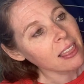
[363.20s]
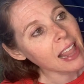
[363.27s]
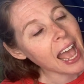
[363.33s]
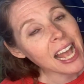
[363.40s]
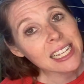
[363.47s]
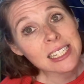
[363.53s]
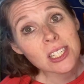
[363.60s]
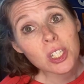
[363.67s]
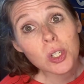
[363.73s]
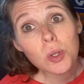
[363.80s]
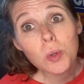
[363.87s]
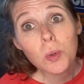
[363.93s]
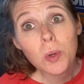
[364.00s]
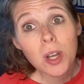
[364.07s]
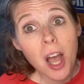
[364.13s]
Last
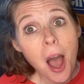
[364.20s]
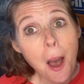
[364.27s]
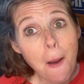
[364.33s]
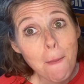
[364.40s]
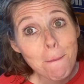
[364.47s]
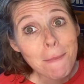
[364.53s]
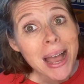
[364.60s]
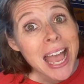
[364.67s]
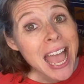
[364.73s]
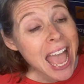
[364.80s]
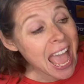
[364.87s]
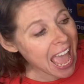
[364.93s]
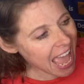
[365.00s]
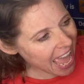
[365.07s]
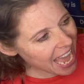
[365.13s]
two come,
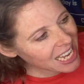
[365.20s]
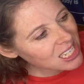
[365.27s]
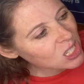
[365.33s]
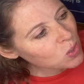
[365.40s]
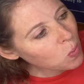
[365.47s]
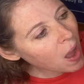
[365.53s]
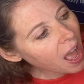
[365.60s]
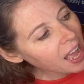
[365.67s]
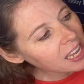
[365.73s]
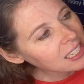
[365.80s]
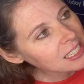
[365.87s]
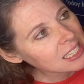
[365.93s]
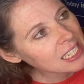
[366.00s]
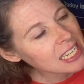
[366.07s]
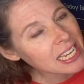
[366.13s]
X,
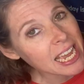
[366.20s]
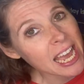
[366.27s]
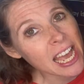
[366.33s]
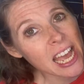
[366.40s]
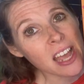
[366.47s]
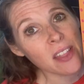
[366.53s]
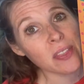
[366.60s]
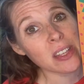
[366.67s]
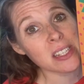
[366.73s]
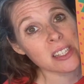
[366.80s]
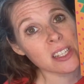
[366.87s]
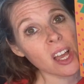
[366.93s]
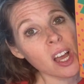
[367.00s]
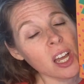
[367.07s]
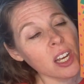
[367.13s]
Y, Z, and the
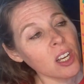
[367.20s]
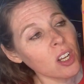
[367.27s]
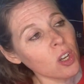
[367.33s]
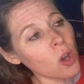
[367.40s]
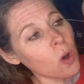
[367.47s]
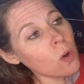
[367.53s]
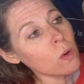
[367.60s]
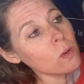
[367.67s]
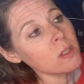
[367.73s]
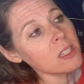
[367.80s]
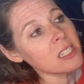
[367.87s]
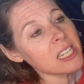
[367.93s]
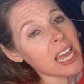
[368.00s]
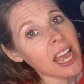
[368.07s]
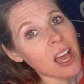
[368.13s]
sun goes
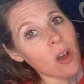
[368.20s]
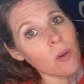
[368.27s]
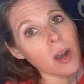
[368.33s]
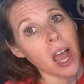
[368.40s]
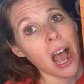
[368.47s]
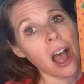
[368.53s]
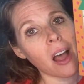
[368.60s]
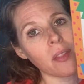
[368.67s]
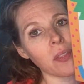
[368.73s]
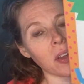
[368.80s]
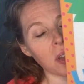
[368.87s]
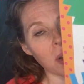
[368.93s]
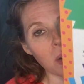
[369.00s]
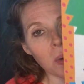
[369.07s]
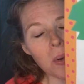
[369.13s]
down on
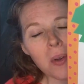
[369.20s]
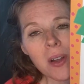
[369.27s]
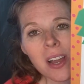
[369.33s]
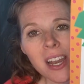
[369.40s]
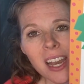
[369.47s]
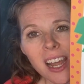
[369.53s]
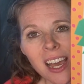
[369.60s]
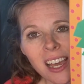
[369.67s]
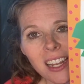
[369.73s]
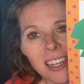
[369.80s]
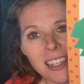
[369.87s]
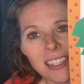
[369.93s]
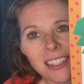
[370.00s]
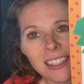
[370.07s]
the coconut